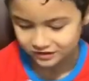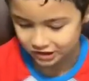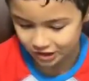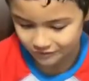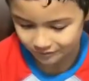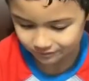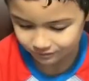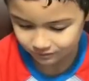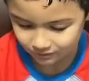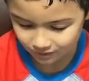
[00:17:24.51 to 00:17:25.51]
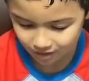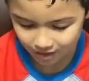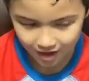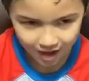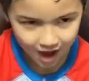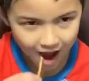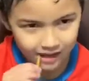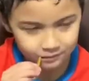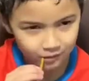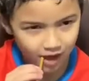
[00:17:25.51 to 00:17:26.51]
Good. Good?
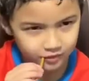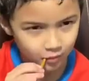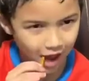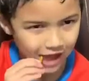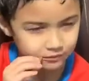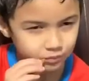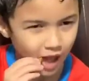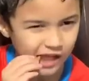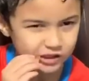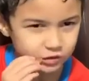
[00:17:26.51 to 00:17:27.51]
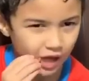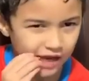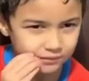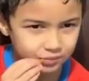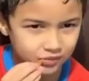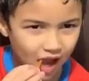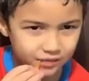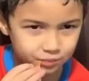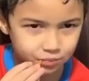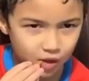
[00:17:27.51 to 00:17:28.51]
And how was martial
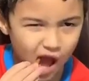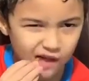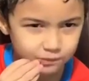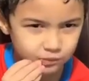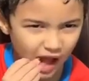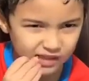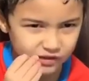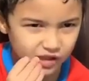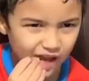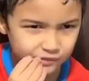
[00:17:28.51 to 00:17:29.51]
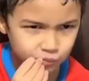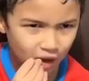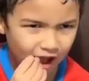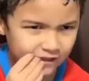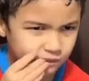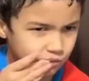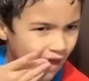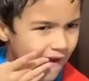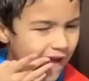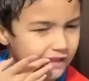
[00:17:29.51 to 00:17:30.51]
arts? Good. Good? Did you have
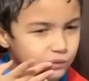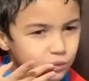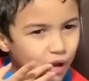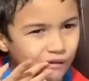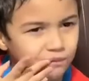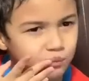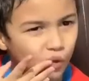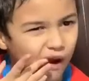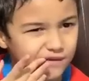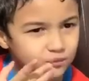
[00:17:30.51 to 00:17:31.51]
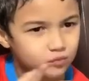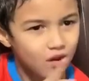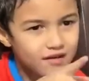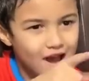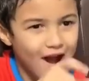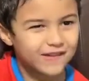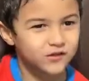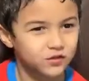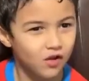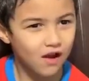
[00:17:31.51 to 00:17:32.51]
fun? Um, yeah.
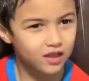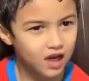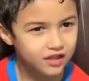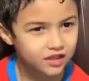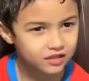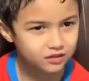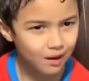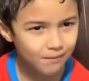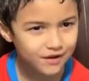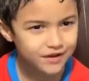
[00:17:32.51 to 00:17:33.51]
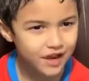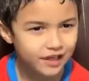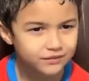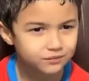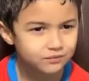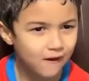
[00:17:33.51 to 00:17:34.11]
I see Gumpy game.